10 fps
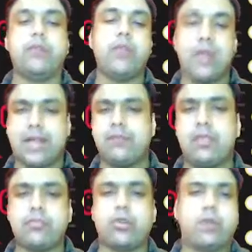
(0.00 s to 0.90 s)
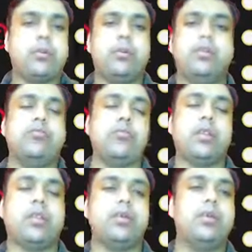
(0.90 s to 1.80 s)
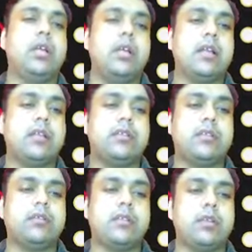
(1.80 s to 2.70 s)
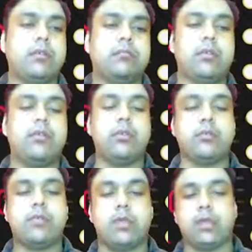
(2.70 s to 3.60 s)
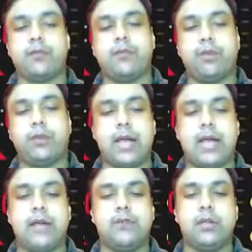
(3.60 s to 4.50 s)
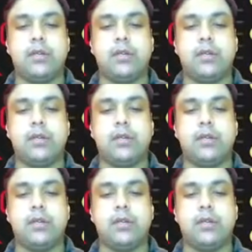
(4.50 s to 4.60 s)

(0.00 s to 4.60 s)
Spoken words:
If you have these components with you, just if you have